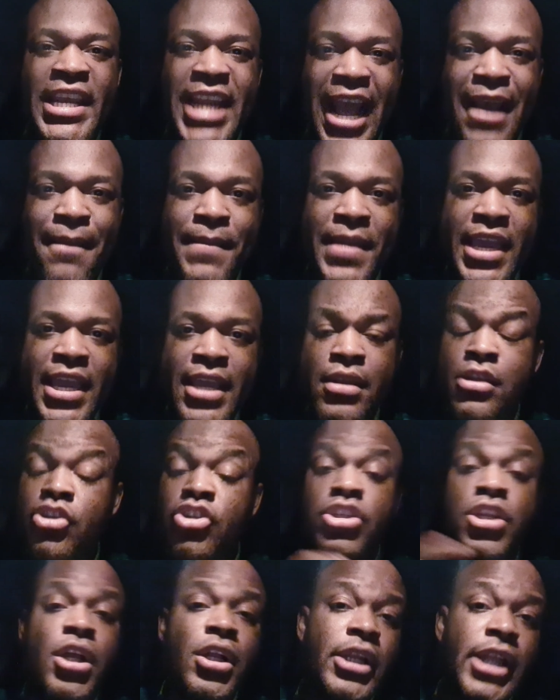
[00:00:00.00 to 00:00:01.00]
Now I mean,
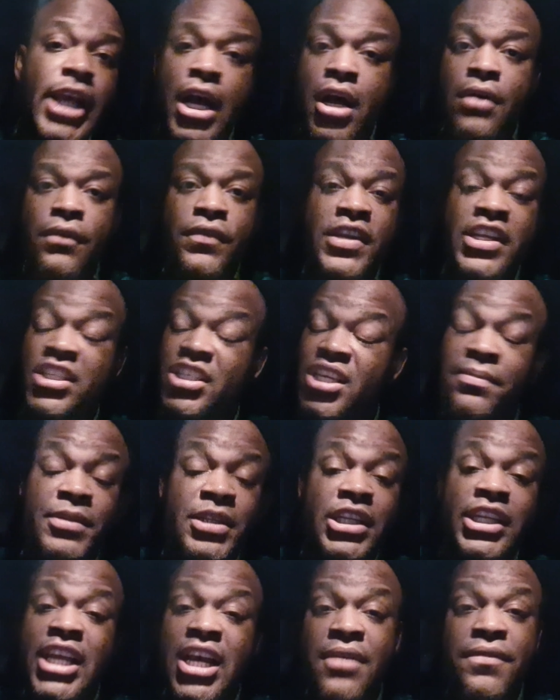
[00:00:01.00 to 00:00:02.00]
it's all love. Let's
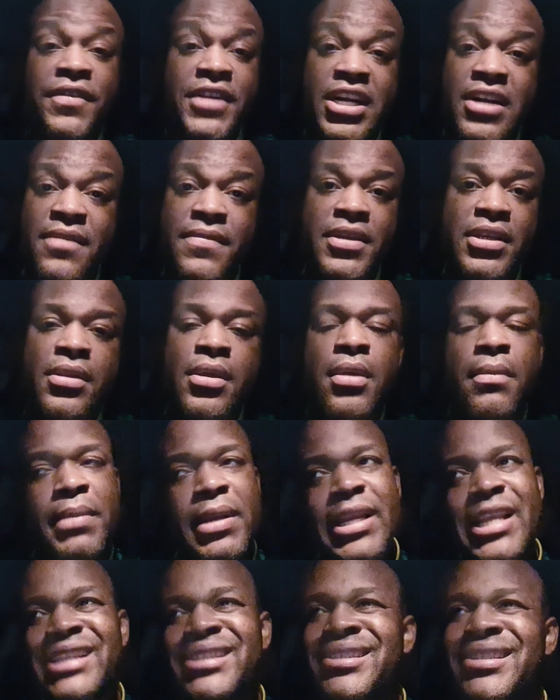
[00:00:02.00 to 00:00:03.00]
keep the love coming.
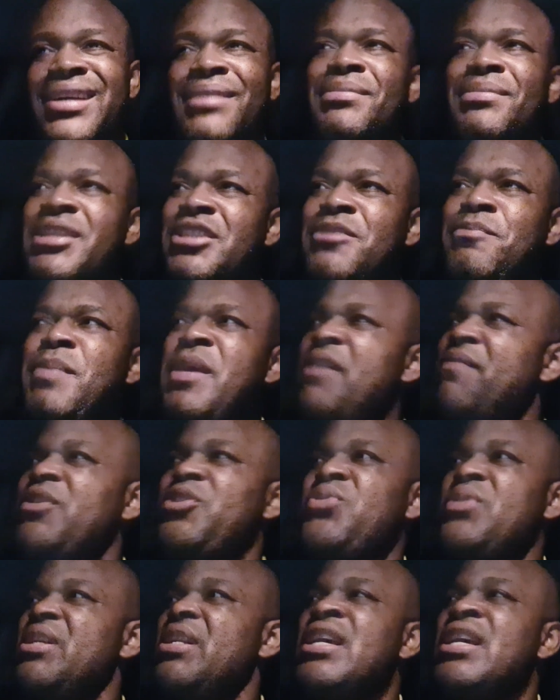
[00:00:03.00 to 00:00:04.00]
But let's stop this beef
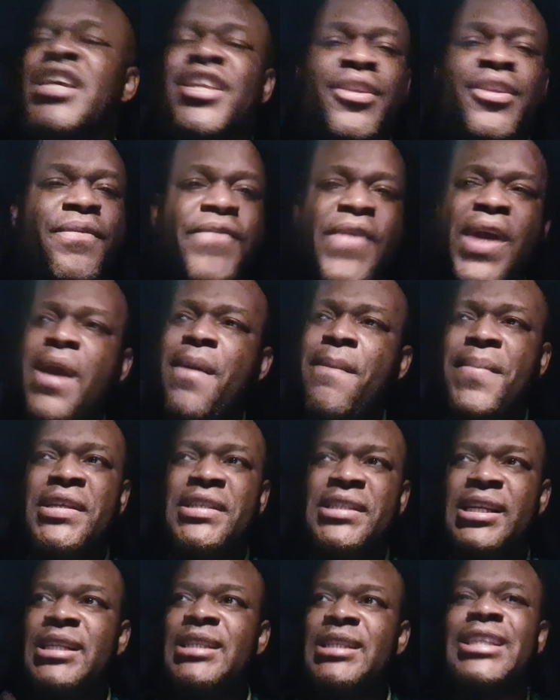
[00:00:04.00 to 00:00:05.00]
between your fan
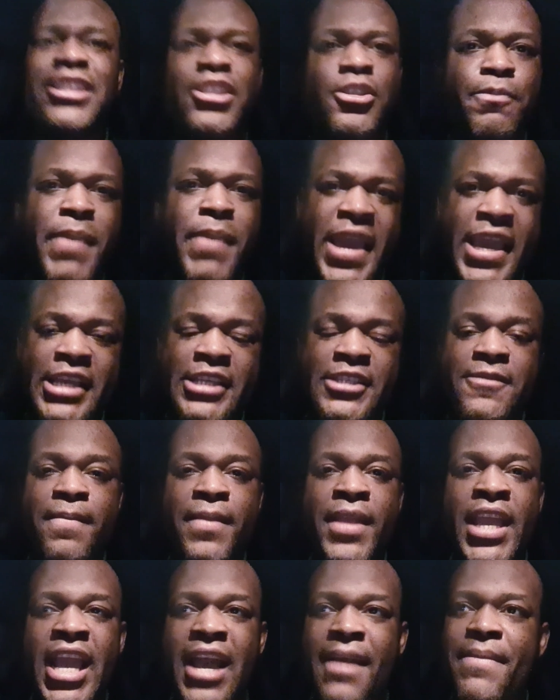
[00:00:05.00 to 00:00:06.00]
base and this space.
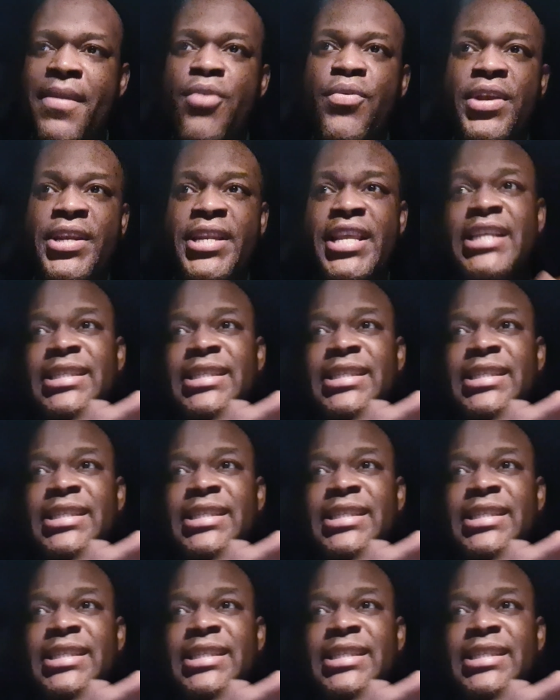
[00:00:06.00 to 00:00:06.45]
I mean, when